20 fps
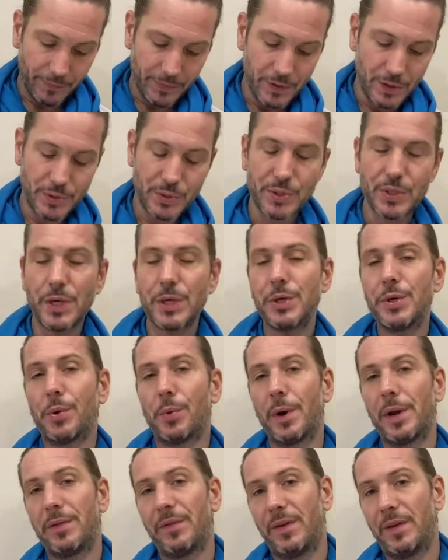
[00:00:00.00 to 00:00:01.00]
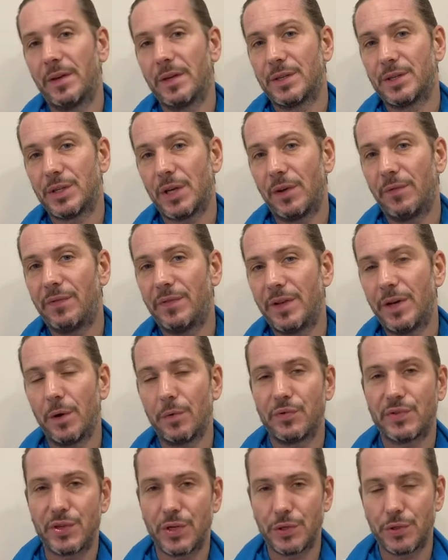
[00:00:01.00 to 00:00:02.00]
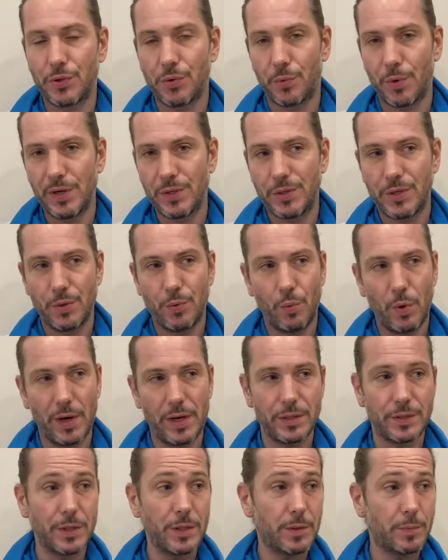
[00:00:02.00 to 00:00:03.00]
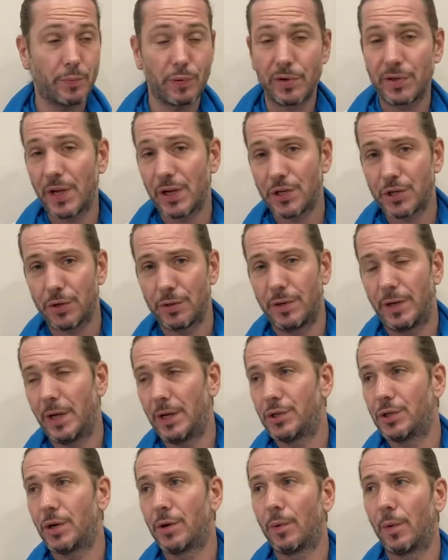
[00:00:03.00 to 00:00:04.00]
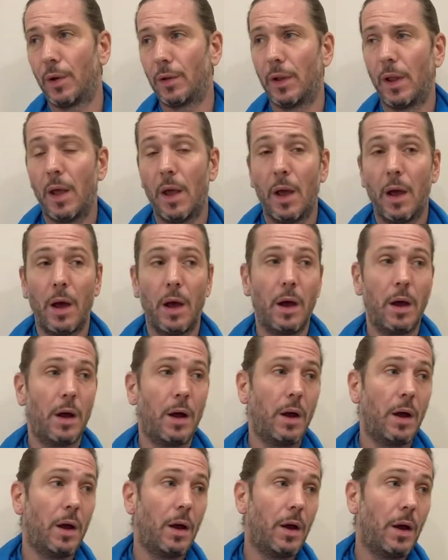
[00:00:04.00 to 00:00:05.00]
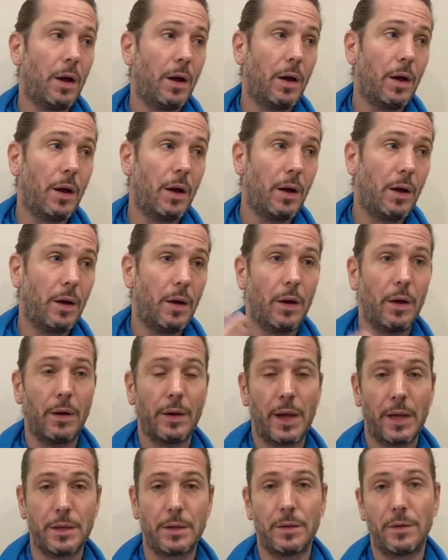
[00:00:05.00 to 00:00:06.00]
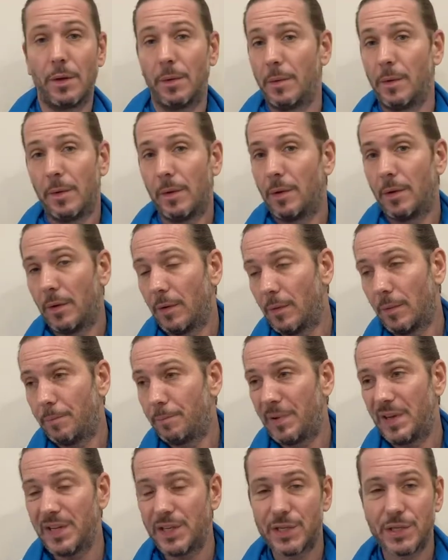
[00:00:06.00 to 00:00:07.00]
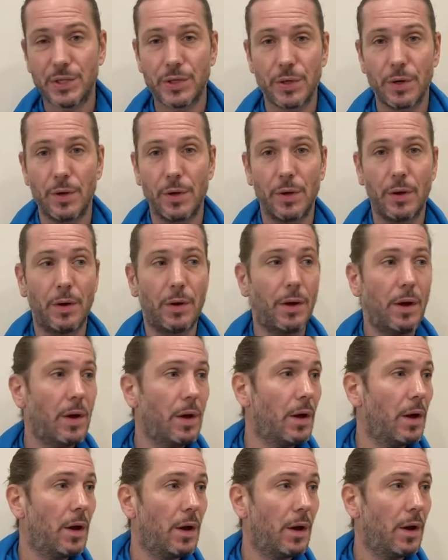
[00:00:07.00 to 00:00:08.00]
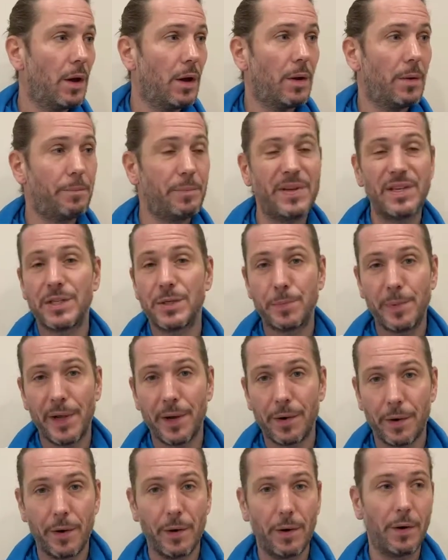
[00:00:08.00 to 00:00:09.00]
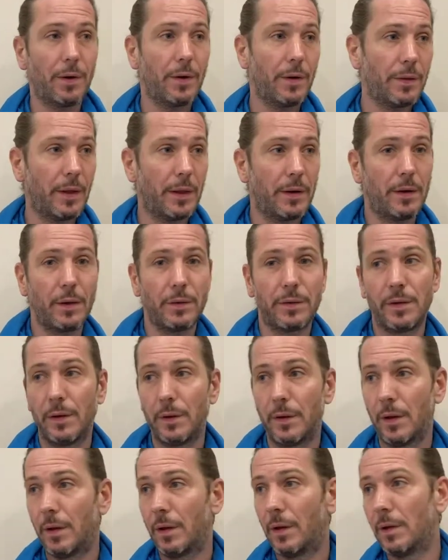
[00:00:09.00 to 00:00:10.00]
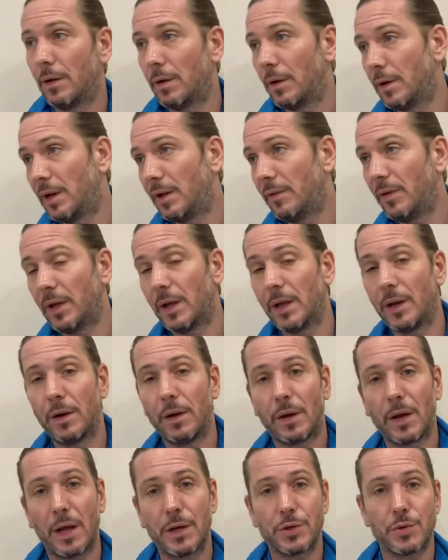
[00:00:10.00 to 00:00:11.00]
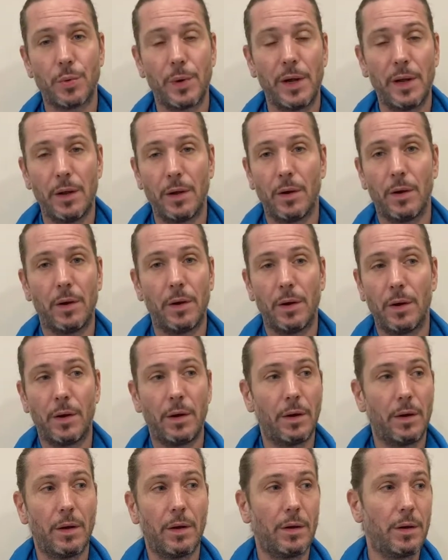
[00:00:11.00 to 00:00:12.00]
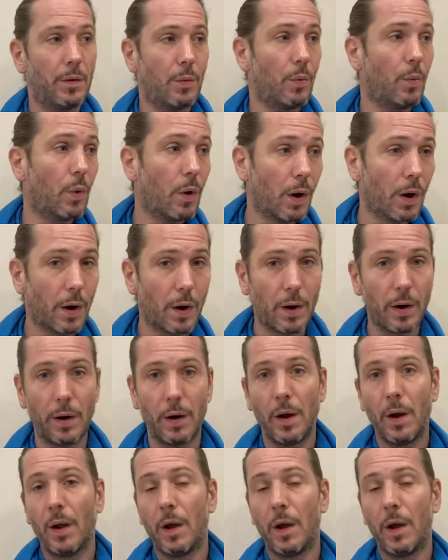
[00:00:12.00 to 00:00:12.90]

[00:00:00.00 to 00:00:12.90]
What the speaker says: security, safety of security. What is it? Protection in general. Again, peace period, and not in living in a country in a war